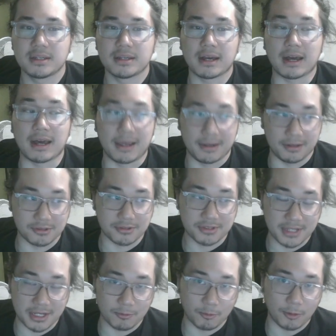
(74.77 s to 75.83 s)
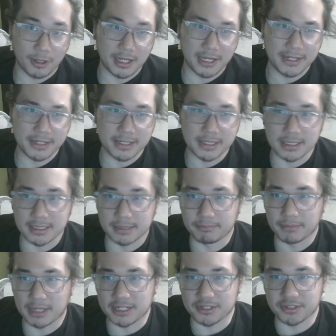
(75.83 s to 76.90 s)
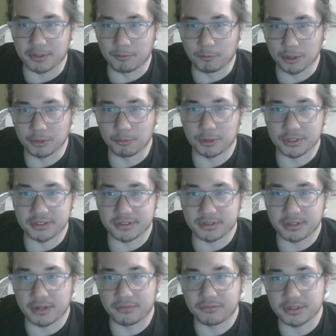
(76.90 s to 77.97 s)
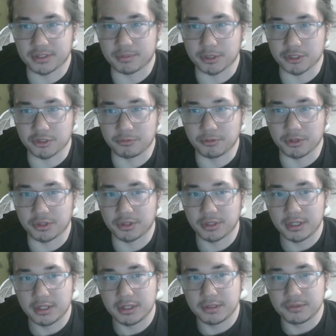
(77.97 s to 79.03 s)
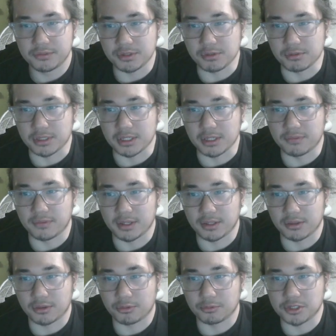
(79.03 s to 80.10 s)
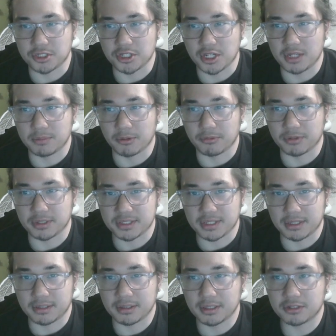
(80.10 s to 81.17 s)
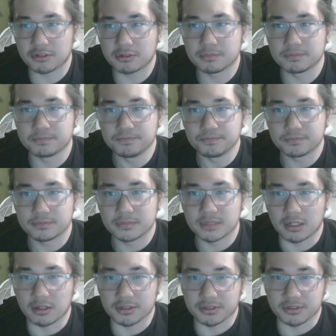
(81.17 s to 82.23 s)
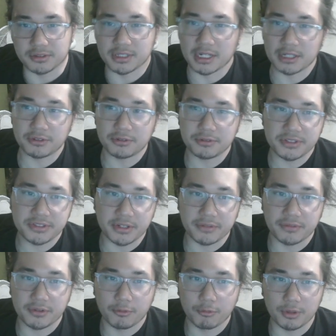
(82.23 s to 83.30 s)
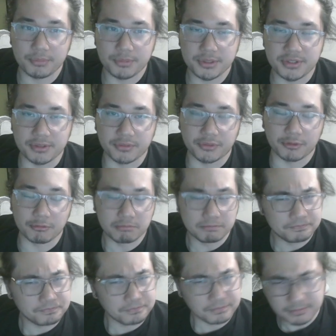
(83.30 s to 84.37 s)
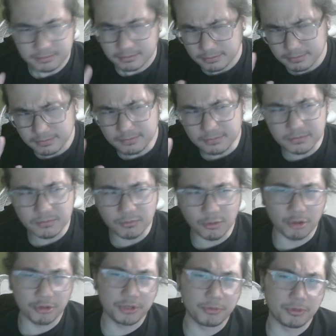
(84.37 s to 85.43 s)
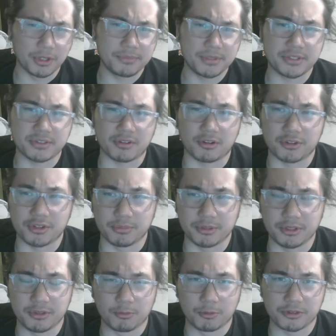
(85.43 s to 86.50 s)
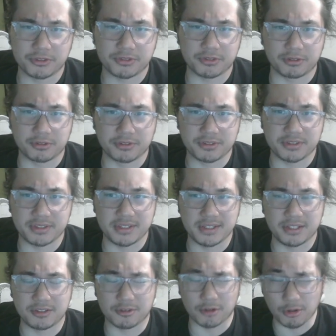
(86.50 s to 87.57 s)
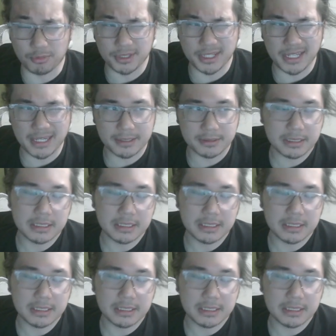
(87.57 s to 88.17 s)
I understand why. I just think 1 and 1 is enough, especially with 2 Keef and 3 chain, but we'll get to that later. On to the non-Ghoti stuff. 1 Beautiful. Only 1 because arguably the worst starter to see in your opening hand.